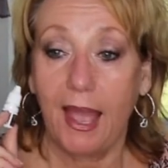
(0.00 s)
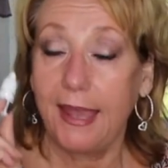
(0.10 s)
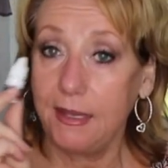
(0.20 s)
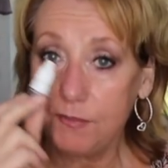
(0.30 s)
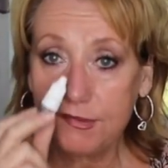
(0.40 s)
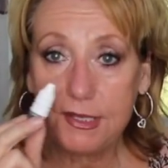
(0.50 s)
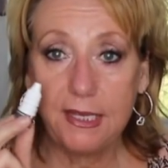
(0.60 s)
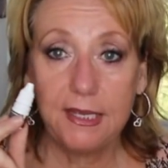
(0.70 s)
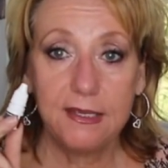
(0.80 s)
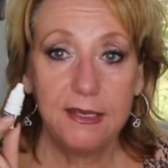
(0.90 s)
I am
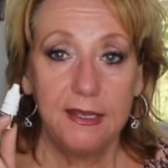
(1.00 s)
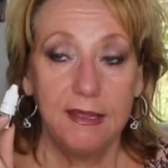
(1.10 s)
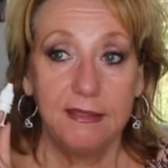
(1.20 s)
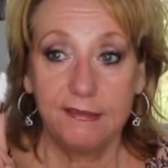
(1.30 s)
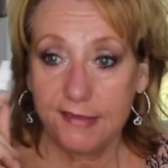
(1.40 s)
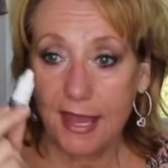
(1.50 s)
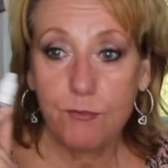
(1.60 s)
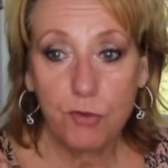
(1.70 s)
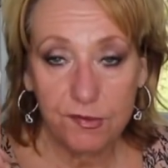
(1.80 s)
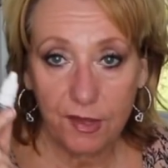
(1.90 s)
seeing the
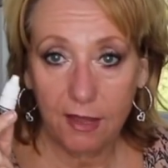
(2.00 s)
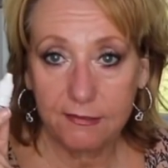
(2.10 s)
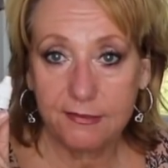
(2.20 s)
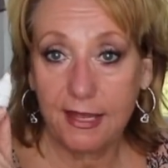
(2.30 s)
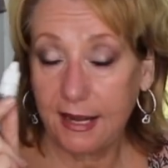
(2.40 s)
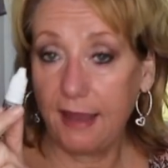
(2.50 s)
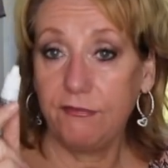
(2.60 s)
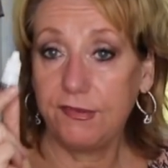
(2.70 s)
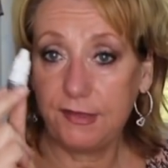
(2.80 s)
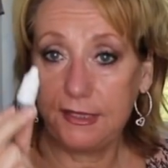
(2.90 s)
same results that I
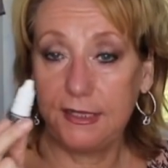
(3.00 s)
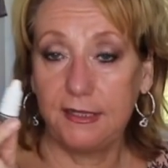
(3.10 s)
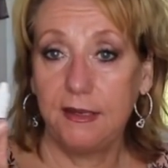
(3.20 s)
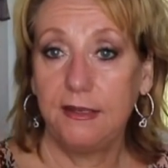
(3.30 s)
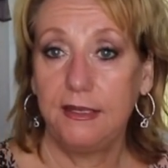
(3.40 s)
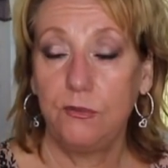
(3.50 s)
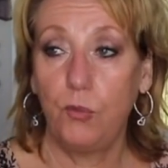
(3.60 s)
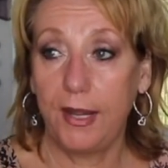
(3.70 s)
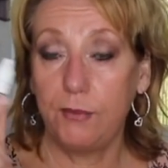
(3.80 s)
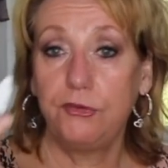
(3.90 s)
have seen
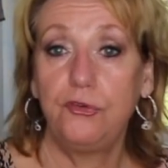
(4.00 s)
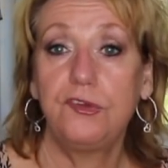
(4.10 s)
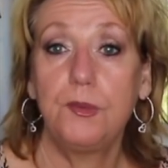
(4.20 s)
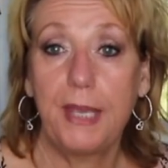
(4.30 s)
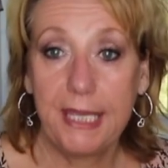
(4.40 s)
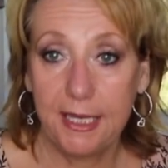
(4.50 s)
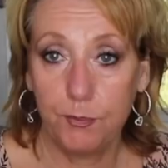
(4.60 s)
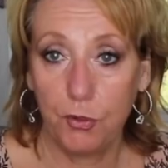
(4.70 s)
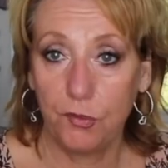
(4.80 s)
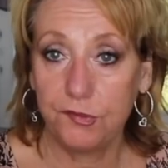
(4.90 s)
when I was using my
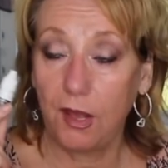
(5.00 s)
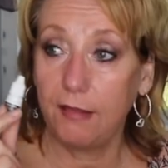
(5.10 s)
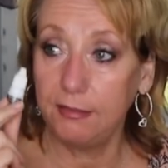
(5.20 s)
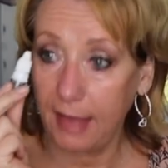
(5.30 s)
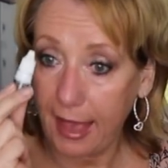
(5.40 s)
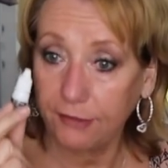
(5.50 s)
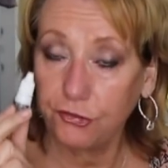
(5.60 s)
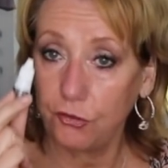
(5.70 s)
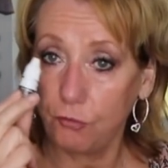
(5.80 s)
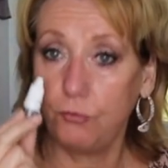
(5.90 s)
Care
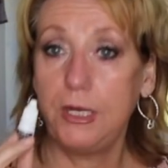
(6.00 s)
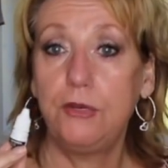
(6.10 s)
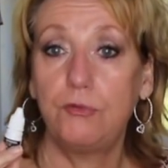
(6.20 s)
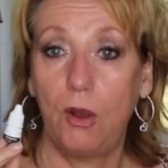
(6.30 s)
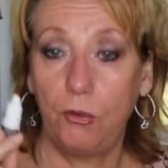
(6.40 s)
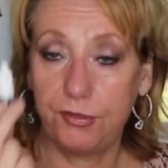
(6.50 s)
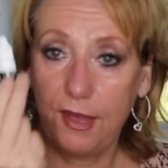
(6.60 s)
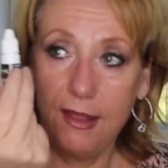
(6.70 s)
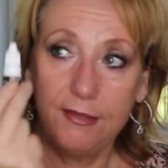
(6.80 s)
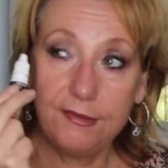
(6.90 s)
Lash Regrowth.
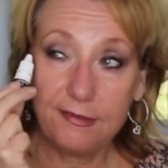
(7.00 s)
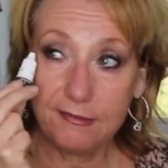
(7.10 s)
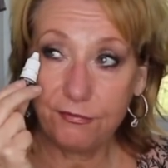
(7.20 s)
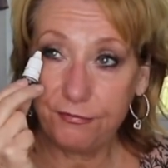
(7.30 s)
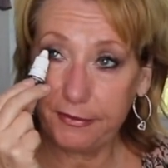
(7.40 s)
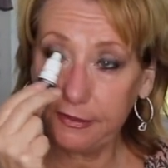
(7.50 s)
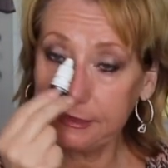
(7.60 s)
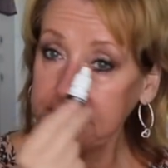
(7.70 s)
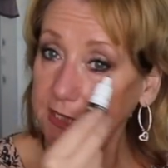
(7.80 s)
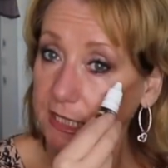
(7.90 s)
This is
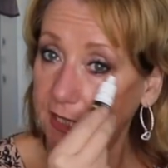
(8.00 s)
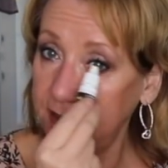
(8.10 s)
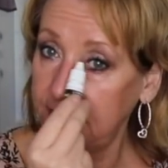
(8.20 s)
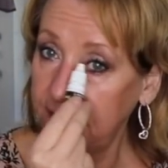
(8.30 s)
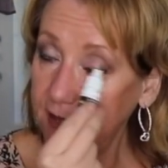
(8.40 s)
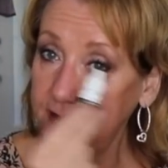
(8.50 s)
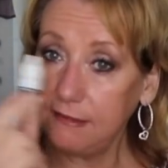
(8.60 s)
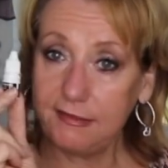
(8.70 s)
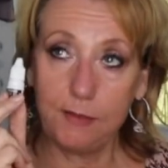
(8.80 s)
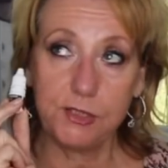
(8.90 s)
filled in, and
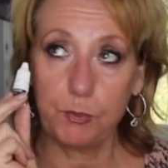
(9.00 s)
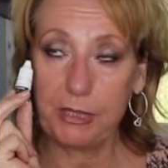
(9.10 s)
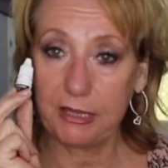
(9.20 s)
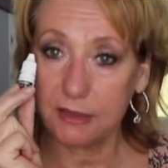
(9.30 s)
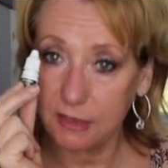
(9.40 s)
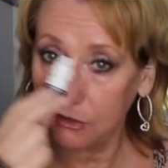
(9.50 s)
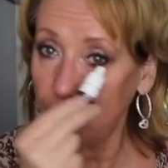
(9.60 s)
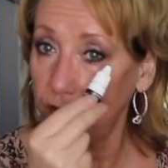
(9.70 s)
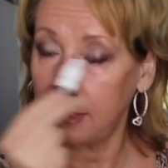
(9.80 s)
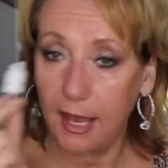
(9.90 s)
it seems to be a
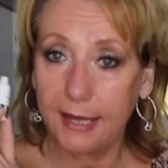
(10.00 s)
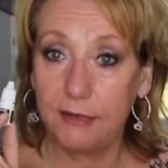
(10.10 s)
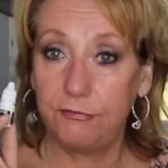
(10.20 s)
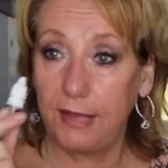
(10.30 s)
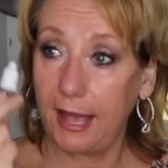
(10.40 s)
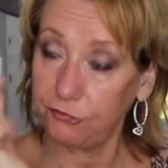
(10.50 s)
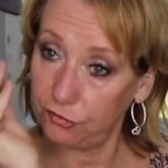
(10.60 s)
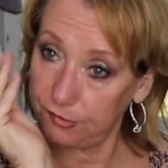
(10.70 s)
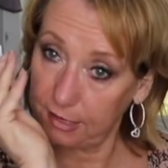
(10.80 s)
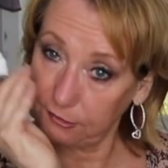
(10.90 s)
thicker line of
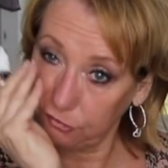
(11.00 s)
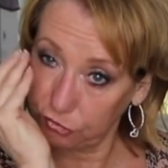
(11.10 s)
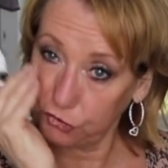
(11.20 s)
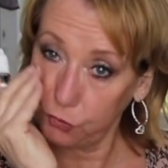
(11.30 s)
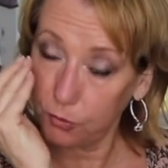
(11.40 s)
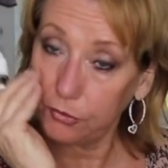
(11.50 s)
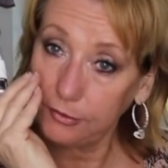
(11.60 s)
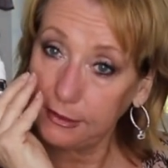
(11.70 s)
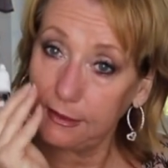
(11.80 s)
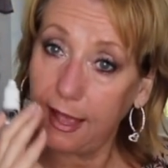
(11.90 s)
lashes that's shorter
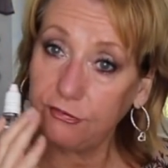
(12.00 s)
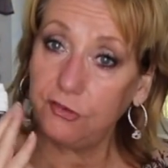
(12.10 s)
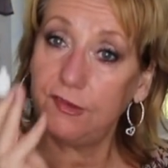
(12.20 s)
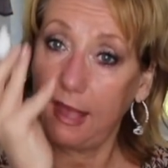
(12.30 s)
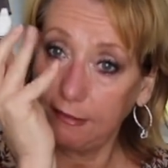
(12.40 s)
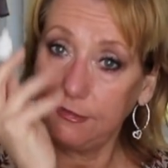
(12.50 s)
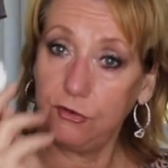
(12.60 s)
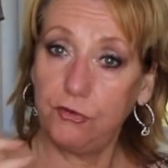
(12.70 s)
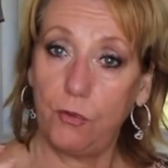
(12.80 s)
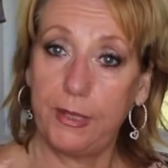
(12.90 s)
little lashes as
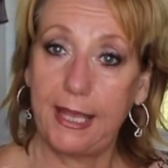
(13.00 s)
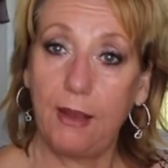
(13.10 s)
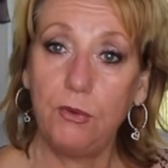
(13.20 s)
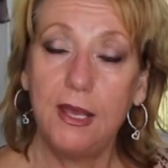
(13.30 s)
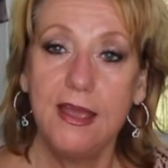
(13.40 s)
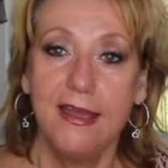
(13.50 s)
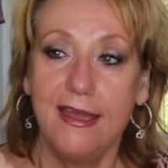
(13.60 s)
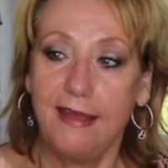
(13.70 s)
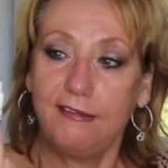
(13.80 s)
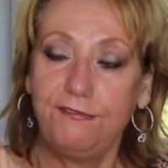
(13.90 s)
they're growing out.
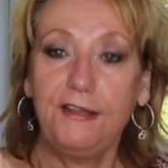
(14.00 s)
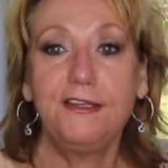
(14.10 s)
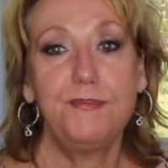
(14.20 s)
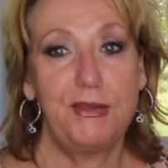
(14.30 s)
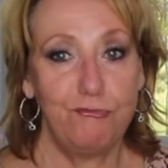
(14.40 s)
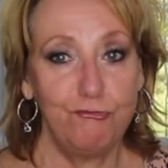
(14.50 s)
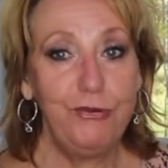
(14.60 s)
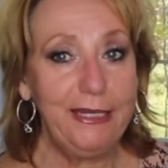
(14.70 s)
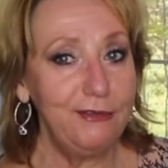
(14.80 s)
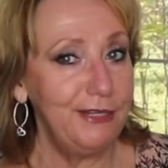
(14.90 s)
It's filled them in
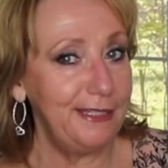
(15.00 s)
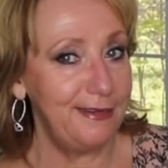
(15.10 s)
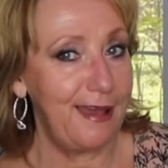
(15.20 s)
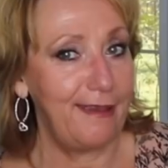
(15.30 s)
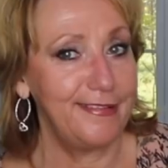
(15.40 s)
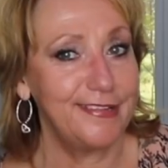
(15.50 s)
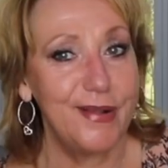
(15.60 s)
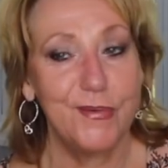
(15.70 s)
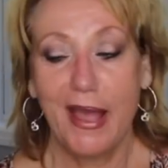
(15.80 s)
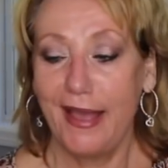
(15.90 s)
really, really nice.
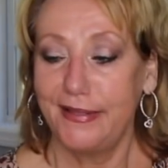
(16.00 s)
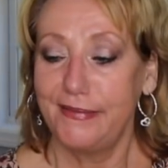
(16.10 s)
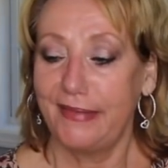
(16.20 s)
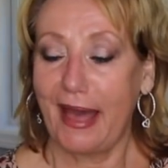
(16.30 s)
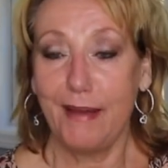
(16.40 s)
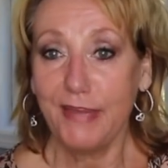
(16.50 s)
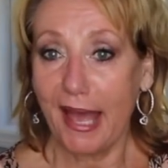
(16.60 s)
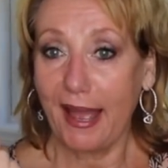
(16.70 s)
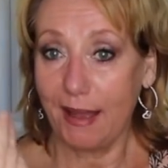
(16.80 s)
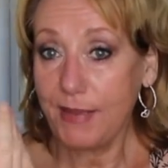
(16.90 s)
So I'm,
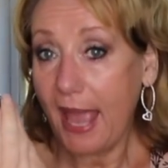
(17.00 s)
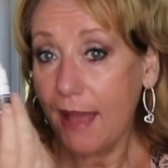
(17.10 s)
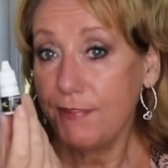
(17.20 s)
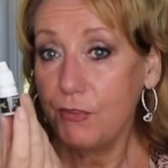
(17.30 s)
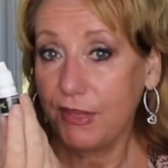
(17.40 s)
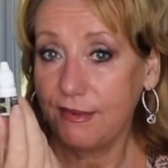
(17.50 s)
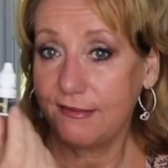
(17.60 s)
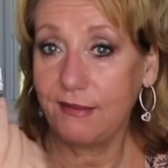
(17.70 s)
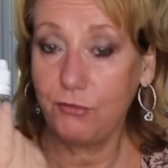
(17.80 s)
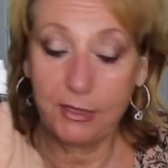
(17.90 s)
not, I'm happy with
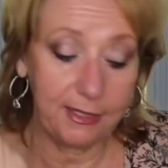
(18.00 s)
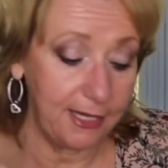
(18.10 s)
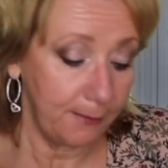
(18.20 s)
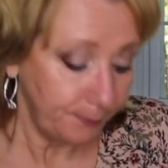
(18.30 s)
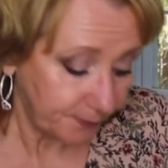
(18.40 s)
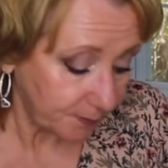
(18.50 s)
this. I really am.